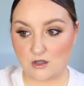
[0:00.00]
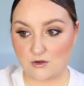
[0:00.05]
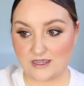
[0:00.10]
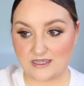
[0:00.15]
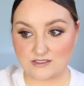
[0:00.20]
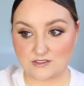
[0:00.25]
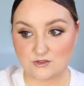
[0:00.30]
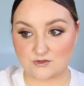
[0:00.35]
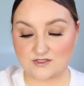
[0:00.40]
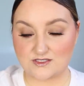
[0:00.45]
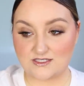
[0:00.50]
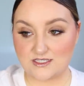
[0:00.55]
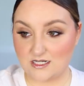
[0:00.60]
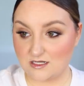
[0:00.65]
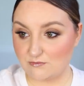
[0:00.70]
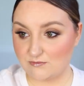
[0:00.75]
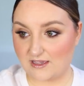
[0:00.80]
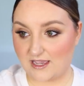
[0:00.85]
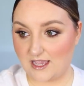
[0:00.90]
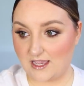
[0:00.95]
Okay, so
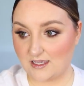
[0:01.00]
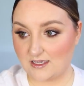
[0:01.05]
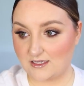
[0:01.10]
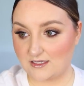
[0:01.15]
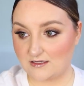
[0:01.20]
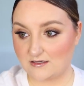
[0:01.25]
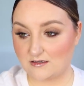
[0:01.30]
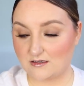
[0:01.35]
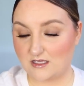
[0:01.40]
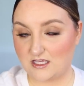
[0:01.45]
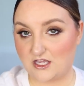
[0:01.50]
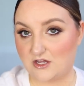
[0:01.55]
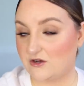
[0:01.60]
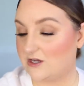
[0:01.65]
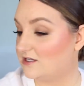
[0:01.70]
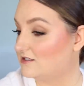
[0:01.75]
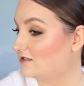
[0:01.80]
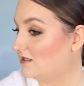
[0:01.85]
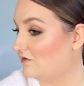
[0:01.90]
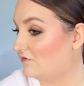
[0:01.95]
sitting back, here
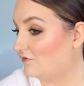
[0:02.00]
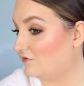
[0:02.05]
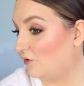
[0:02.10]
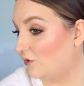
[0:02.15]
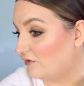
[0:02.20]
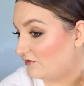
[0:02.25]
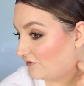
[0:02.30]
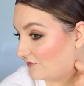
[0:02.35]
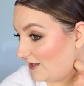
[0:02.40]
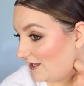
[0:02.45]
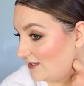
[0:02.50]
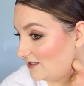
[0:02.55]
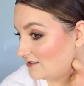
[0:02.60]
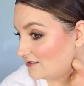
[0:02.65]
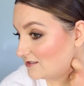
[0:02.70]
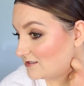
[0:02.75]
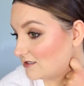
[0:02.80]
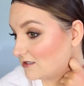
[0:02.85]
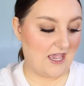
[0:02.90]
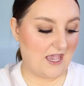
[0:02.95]
is the full
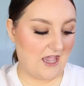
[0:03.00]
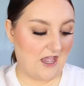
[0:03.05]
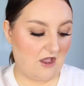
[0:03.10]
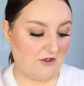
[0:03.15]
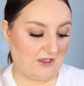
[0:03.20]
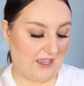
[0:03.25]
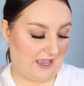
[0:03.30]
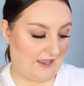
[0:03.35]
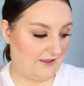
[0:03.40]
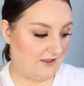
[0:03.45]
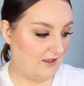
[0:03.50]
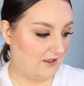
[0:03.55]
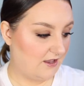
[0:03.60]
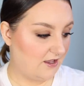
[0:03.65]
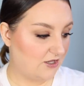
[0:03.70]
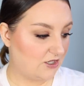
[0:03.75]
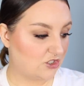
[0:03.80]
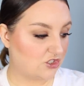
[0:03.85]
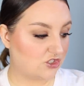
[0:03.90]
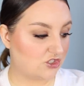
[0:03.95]
face. Okay,
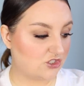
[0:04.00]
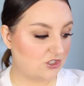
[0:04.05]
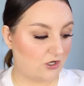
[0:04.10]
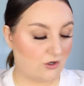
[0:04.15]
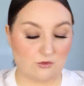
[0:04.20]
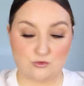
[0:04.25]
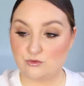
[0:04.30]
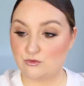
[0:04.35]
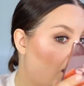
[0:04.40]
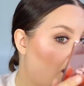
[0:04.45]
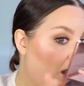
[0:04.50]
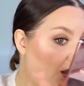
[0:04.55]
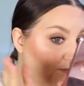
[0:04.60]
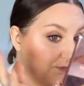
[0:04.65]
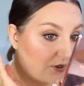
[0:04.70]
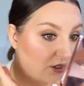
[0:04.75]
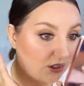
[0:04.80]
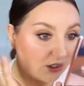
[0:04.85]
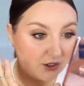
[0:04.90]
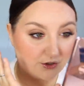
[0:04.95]
so
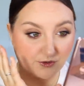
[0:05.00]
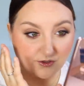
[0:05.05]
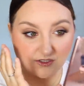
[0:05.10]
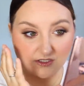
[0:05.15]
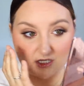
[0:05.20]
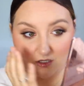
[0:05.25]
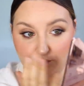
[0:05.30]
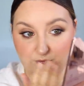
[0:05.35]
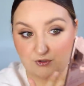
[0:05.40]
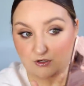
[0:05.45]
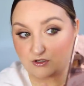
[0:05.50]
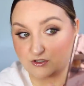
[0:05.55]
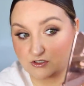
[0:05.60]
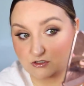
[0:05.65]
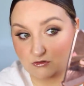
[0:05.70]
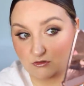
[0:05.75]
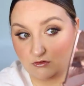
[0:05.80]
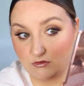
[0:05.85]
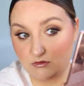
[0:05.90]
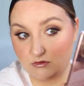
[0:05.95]
up close and
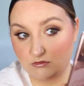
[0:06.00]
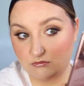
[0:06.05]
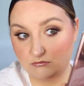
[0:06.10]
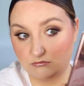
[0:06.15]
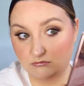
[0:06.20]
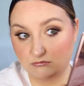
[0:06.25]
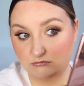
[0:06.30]
personal,